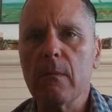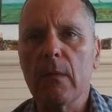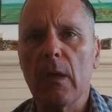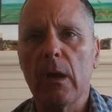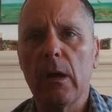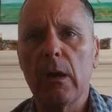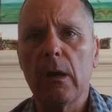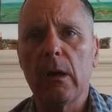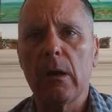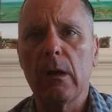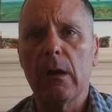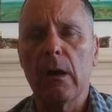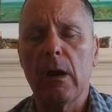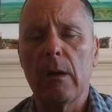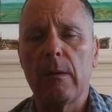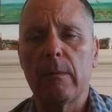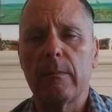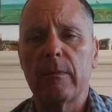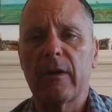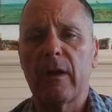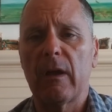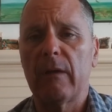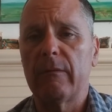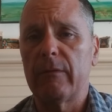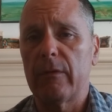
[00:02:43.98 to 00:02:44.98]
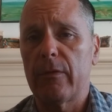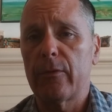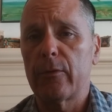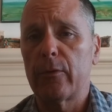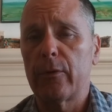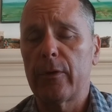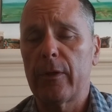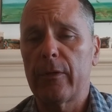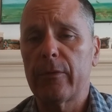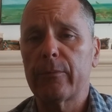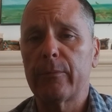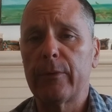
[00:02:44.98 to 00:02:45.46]
I have a
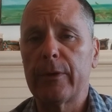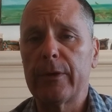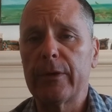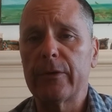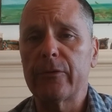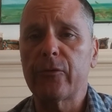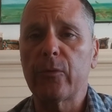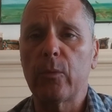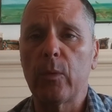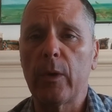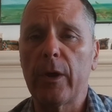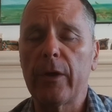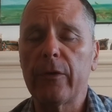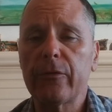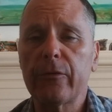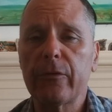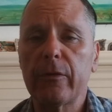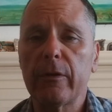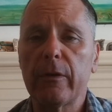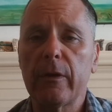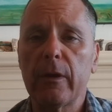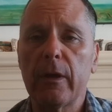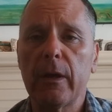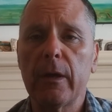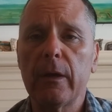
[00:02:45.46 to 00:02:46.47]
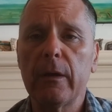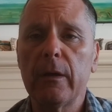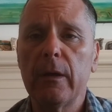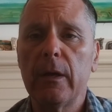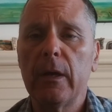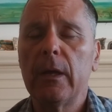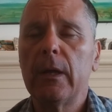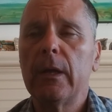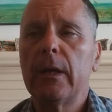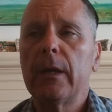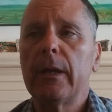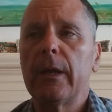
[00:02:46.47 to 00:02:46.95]
33-inch waist today,
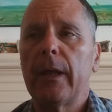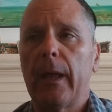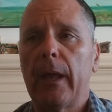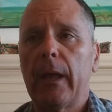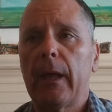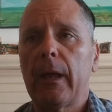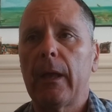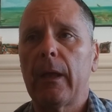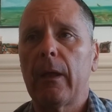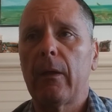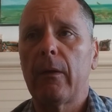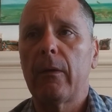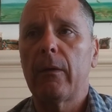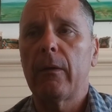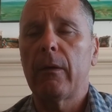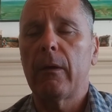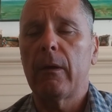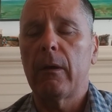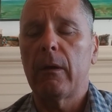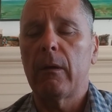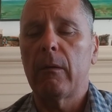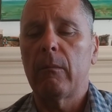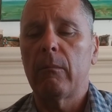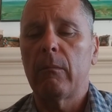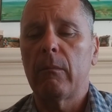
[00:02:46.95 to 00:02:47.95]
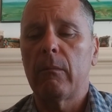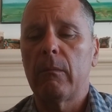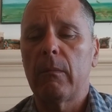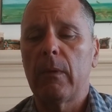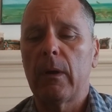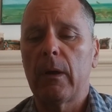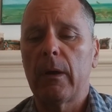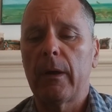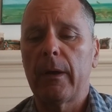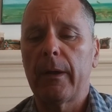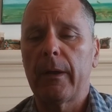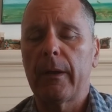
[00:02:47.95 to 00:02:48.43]
and
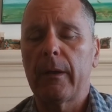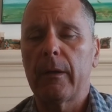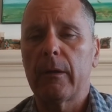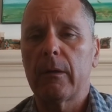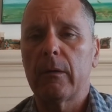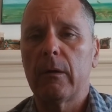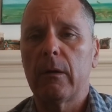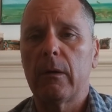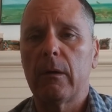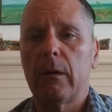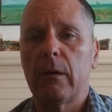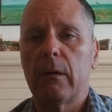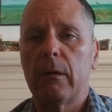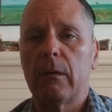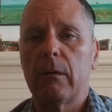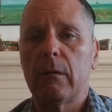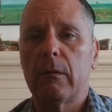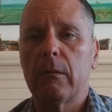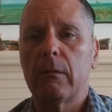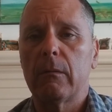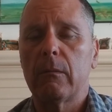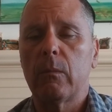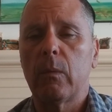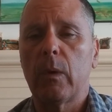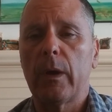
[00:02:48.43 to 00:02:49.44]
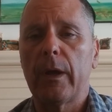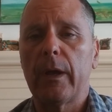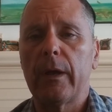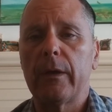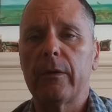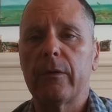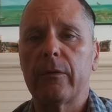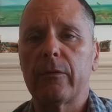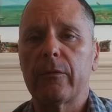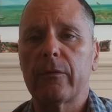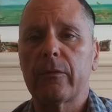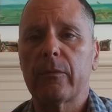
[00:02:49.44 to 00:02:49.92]
my weight
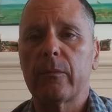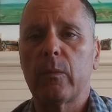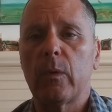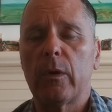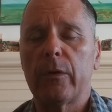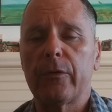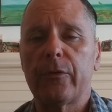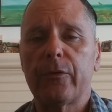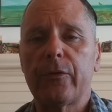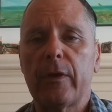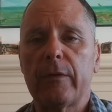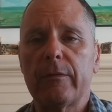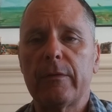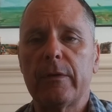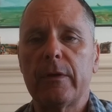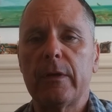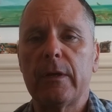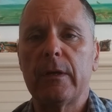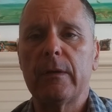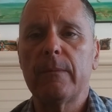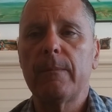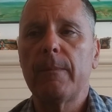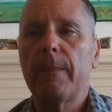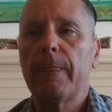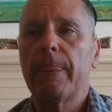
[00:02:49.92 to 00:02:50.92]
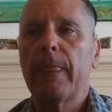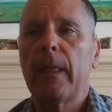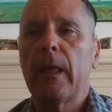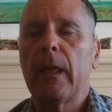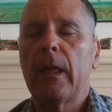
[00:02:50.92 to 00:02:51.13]
is 170.